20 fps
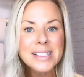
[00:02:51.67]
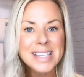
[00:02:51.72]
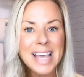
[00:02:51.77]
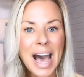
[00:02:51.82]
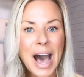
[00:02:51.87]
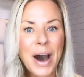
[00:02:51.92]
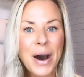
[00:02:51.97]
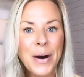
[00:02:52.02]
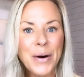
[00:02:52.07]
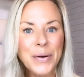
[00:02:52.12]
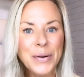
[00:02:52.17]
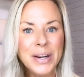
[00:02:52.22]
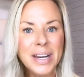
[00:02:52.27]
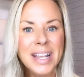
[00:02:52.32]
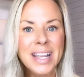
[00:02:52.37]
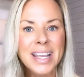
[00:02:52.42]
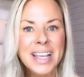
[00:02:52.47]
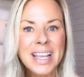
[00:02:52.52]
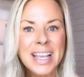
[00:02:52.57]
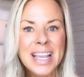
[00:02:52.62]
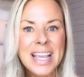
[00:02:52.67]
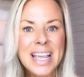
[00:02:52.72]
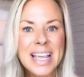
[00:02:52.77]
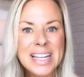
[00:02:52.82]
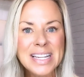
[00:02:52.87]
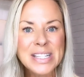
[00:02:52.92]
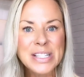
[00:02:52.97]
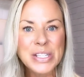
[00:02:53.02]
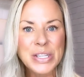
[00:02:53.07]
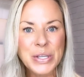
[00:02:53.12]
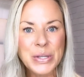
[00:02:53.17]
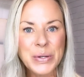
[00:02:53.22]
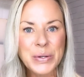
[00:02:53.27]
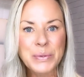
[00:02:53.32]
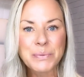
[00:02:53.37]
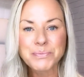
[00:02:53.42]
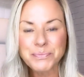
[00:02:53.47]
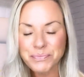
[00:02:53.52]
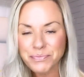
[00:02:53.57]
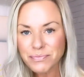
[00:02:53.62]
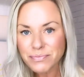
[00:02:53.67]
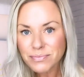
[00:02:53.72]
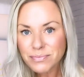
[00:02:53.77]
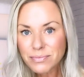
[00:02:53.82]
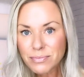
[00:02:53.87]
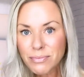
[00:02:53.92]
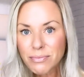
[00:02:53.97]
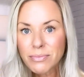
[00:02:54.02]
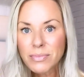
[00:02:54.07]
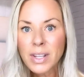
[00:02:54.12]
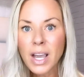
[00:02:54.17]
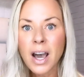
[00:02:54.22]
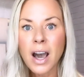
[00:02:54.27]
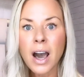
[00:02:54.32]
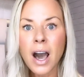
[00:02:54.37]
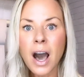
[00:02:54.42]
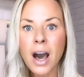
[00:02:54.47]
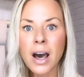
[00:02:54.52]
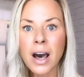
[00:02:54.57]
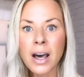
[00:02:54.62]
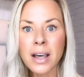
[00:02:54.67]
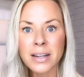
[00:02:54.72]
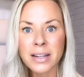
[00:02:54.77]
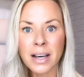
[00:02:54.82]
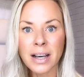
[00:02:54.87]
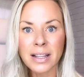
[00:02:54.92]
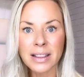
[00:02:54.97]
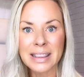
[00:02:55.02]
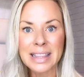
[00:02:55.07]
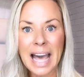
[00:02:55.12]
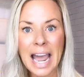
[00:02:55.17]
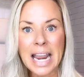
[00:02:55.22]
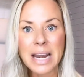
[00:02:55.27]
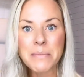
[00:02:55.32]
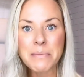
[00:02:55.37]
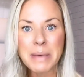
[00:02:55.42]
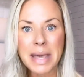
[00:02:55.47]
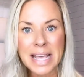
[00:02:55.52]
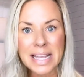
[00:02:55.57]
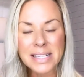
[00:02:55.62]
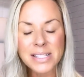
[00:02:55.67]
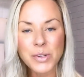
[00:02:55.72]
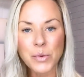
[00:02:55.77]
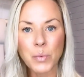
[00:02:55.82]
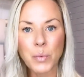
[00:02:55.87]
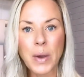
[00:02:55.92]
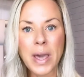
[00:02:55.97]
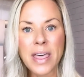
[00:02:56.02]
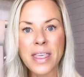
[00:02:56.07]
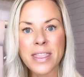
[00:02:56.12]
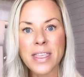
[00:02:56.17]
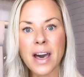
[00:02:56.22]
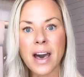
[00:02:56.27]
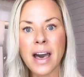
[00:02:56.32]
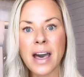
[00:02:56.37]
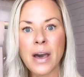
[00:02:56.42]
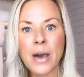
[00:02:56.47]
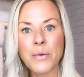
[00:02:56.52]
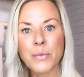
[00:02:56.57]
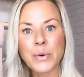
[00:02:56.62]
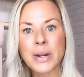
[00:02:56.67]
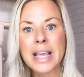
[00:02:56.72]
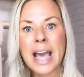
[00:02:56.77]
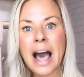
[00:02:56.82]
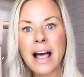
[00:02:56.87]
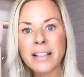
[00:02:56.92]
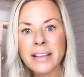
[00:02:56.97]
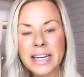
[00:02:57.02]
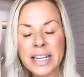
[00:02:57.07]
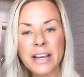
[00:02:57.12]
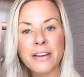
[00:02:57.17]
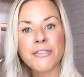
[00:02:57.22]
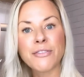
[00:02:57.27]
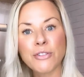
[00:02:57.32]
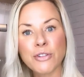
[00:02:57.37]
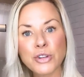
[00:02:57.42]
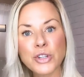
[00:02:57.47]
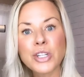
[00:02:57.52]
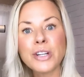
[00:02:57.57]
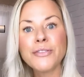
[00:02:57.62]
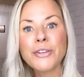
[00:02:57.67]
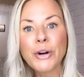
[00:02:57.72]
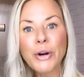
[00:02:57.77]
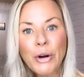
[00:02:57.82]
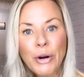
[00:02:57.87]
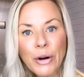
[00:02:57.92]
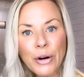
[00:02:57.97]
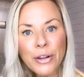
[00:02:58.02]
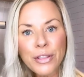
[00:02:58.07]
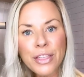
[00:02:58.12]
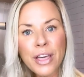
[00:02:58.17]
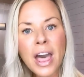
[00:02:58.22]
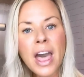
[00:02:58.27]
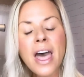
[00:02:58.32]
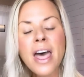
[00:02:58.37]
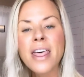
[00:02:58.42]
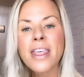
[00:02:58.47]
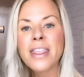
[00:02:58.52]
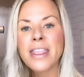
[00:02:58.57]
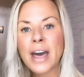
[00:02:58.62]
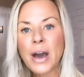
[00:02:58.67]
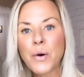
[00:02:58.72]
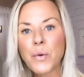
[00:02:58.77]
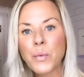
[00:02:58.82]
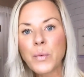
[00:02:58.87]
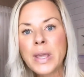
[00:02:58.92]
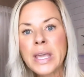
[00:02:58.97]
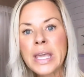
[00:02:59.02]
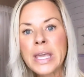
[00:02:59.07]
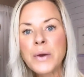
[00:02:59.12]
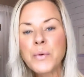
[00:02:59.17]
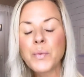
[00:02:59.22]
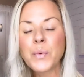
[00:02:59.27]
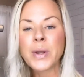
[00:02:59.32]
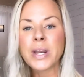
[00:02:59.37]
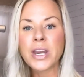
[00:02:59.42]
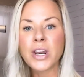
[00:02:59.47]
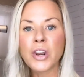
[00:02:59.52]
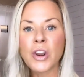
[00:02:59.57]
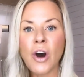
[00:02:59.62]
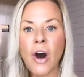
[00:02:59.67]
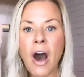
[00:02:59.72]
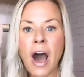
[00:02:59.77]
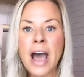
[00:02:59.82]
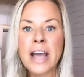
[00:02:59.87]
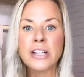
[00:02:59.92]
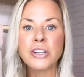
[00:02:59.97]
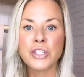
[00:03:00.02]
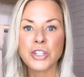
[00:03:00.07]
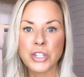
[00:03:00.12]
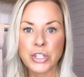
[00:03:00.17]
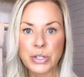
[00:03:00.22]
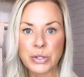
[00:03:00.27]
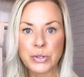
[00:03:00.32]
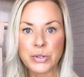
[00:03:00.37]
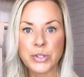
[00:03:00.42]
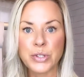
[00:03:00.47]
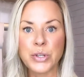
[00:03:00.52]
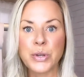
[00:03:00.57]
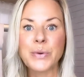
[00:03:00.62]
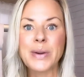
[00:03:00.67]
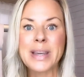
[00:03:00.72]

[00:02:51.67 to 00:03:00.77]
down into an alignment with a reality, a version of Earth that we would not choose to